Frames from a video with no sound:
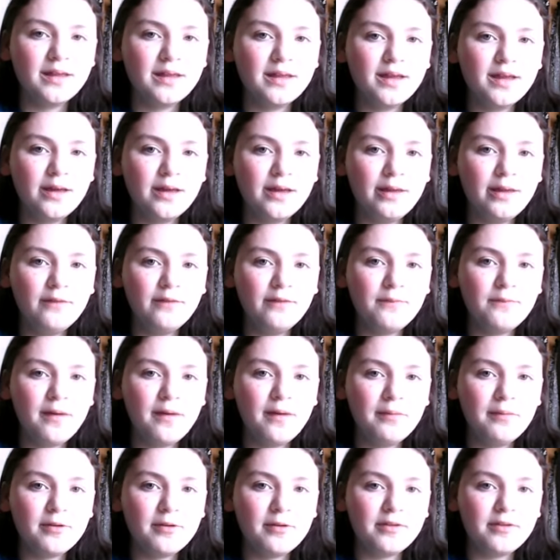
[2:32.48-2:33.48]
I love
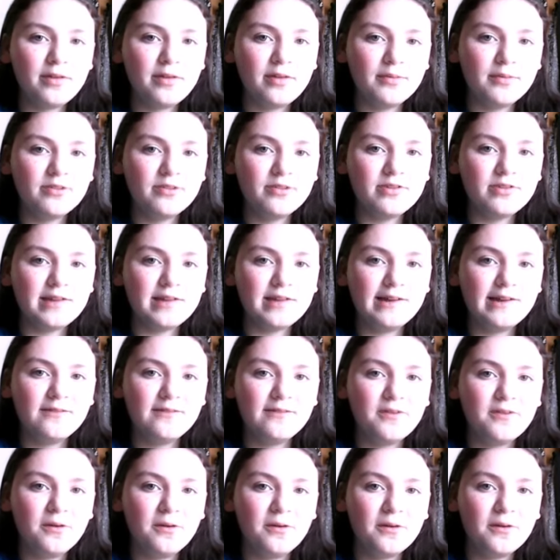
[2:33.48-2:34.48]
popcorn as much as I love
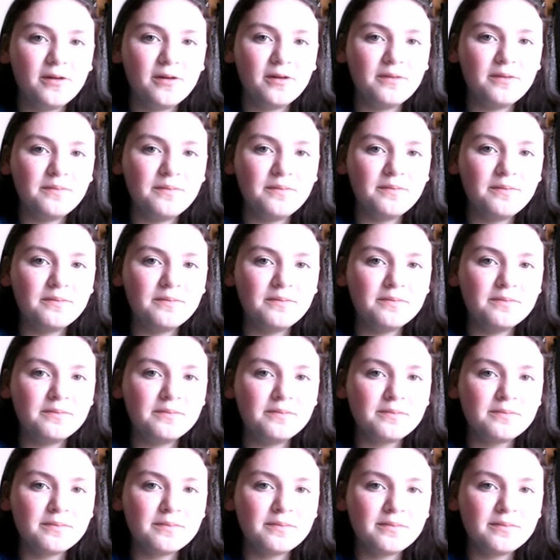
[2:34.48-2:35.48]
Coke.
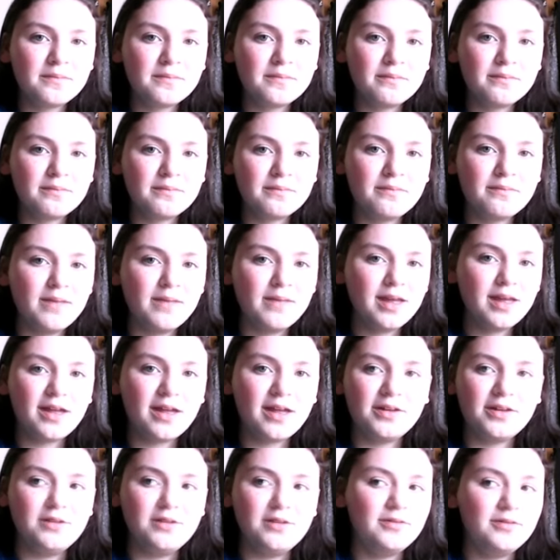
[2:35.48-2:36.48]
I
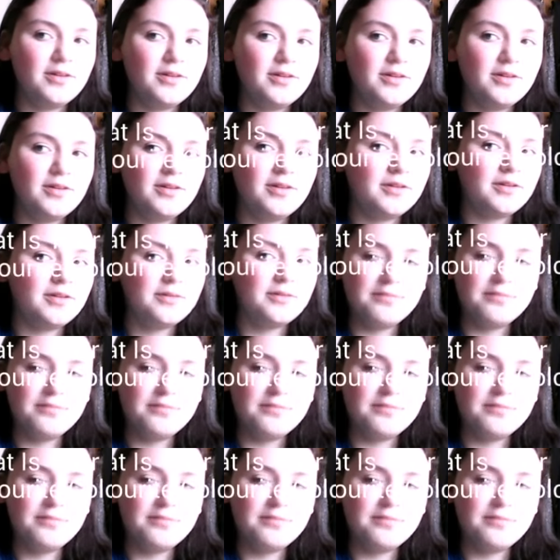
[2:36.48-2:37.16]
can't do that.